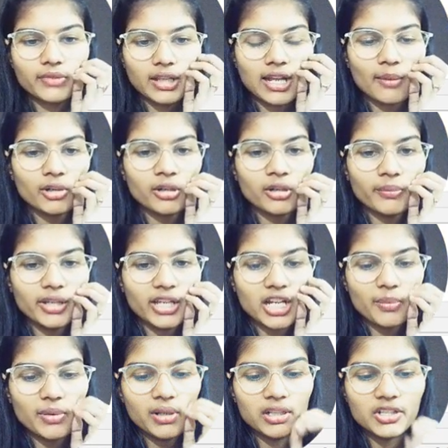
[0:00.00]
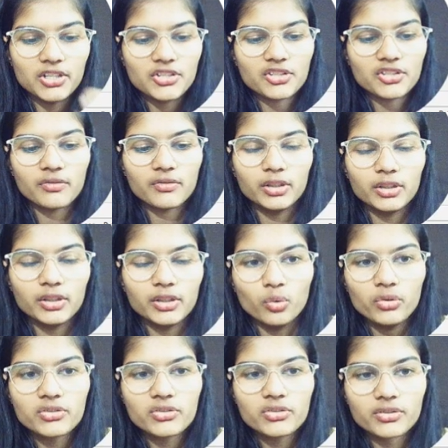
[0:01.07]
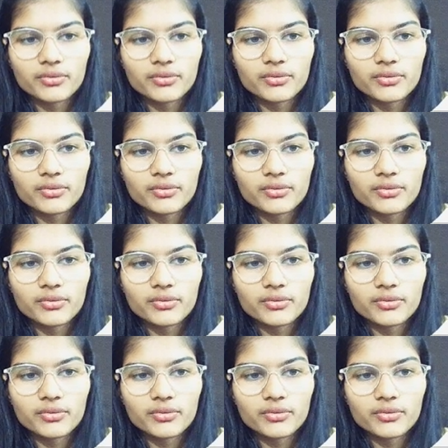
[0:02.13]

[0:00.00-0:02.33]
I'm going to make up a list of the nodes.